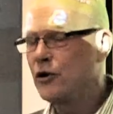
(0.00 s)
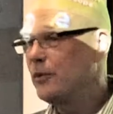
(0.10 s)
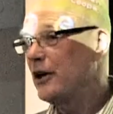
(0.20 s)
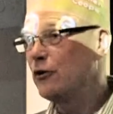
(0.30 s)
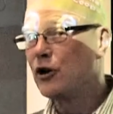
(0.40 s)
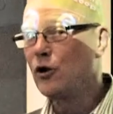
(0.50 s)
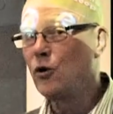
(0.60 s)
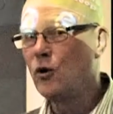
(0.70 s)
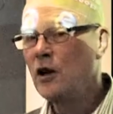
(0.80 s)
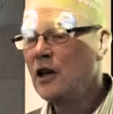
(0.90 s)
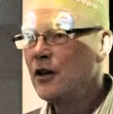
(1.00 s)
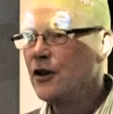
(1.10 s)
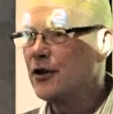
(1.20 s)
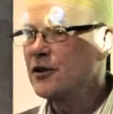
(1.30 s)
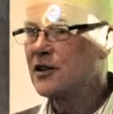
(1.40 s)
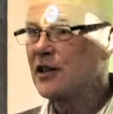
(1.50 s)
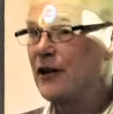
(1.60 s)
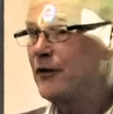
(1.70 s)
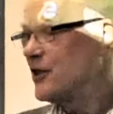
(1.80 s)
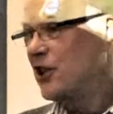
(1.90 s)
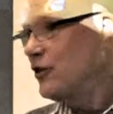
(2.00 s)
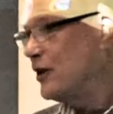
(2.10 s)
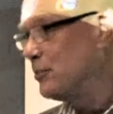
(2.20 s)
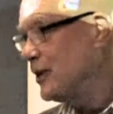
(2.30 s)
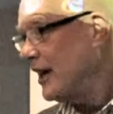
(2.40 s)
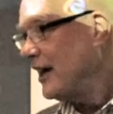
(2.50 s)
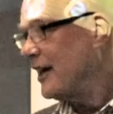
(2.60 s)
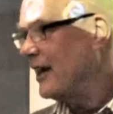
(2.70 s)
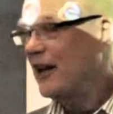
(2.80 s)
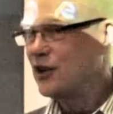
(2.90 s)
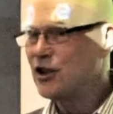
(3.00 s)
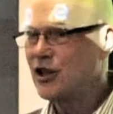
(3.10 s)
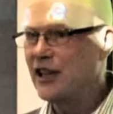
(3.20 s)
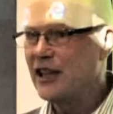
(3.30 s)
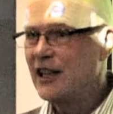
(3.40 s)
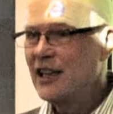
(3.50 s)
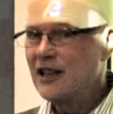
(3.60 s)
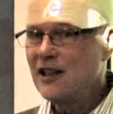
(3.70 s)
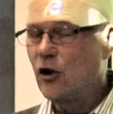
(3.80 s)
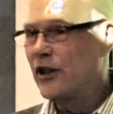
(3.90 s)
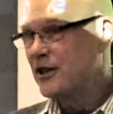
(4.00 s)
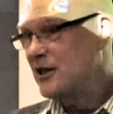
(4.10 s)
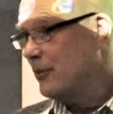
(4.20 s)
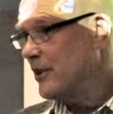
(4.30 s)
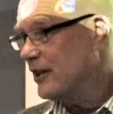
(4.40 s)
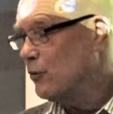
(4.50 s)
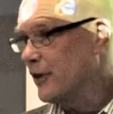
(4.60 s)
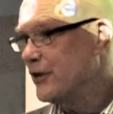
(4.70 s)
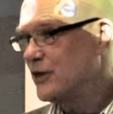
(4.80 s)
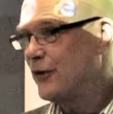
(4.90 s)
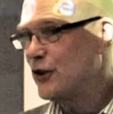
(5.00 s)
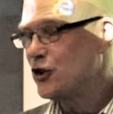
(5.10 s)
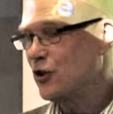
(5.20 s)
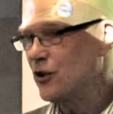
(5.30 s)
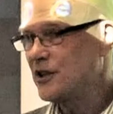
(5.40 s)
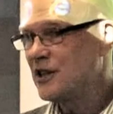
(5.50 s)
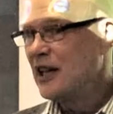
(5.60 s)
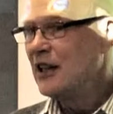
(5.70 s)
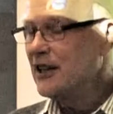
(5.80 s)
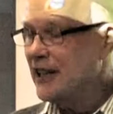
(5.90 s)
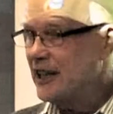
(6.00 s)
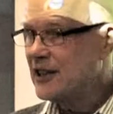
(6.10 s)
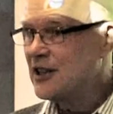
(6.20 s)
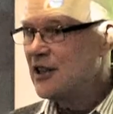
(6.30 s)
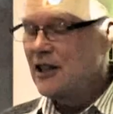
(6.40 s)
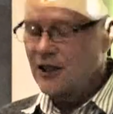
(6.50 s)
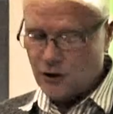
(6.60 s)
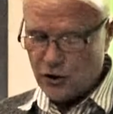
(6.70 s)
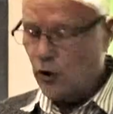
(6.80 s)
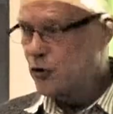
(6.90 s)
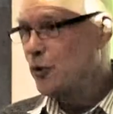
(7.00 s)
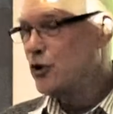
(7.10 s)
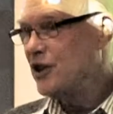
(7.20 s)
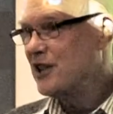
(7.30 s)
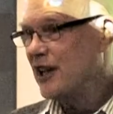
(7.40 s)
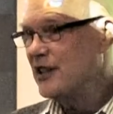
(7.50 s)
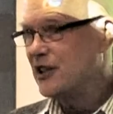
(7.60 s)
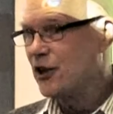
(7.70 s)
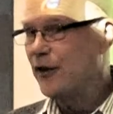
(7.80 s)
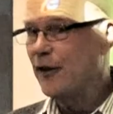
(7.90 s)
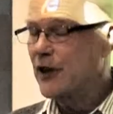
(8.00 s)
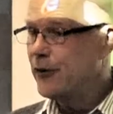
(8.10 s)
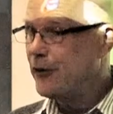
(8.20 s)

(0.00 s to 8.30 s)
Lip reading: may recall that even Tony Blair actually, or one of his officials, leaked George Bush's idea of having a